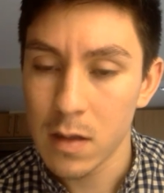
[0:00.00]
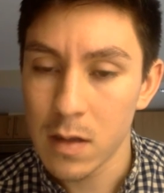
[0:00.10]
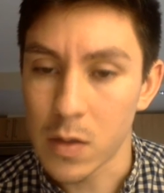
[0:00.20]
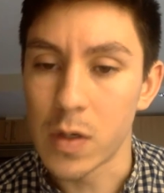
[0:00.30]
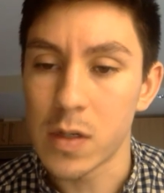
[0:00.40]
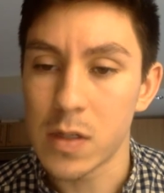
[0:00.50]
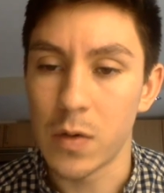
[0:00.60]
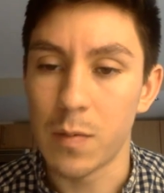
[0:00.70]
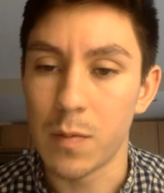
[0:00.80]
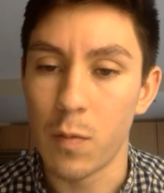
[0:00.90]
So, you,
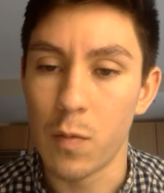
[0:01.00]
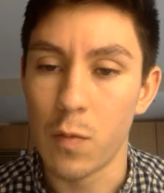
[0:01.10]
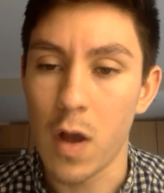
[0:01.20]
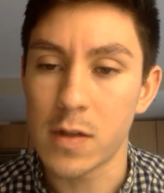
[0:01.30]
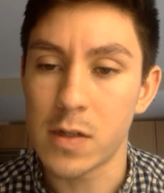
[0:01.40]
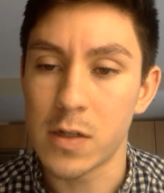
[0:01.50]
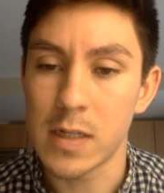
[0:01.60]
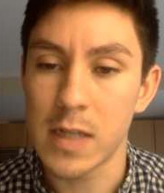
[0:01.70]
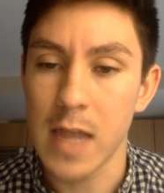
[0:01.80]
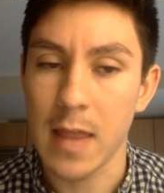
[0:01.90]
so Ross, you're
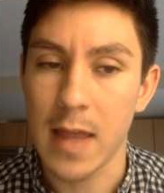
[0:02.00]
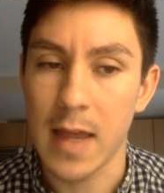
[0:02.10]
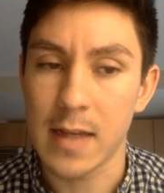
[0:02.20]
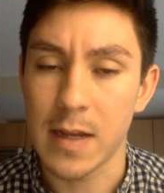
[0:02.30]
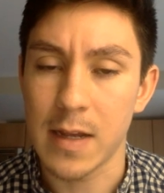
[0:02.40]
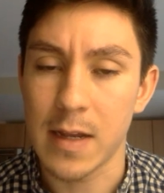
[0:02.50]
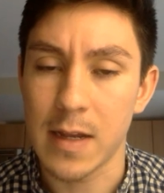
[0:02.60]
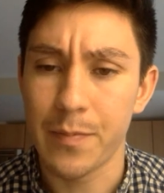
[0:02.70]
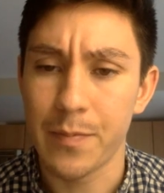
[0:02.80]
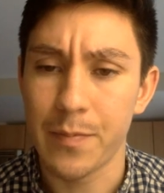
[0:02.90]
saying that
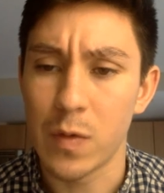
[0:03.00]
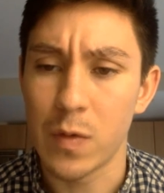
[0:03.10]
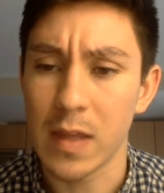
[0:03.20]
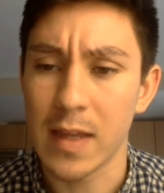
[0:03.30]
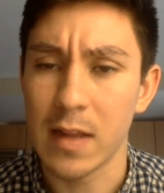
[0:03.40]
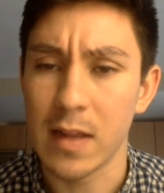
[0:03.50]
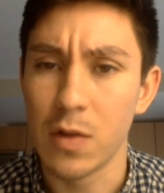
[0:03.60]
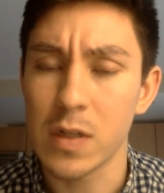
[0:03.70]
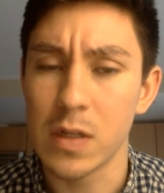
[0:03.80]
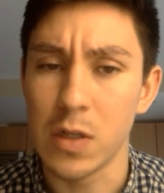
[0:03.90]
um, you think that it
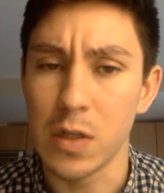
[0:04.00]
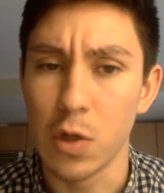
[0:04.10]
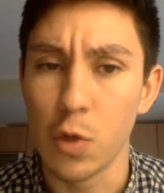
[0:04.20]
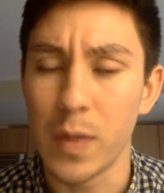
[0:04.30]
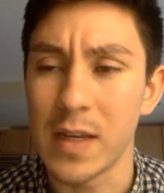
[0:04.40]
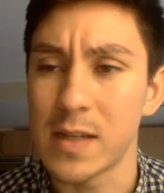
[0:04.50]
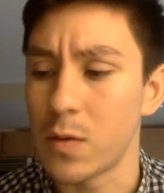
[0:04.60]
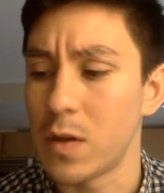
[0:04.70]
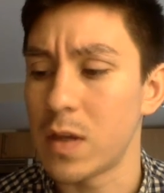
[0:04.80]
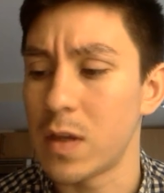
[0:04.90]
looks loopy, so
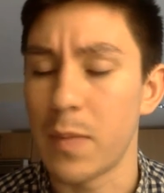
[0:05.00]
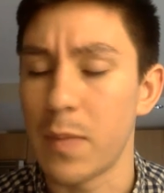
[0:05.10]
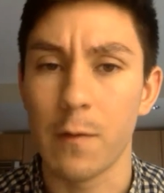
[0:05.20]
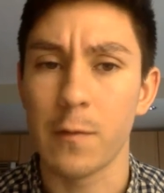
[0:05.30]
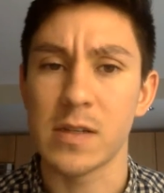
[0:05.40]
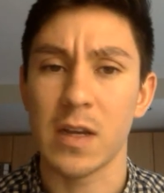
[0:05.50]
you think Belfry's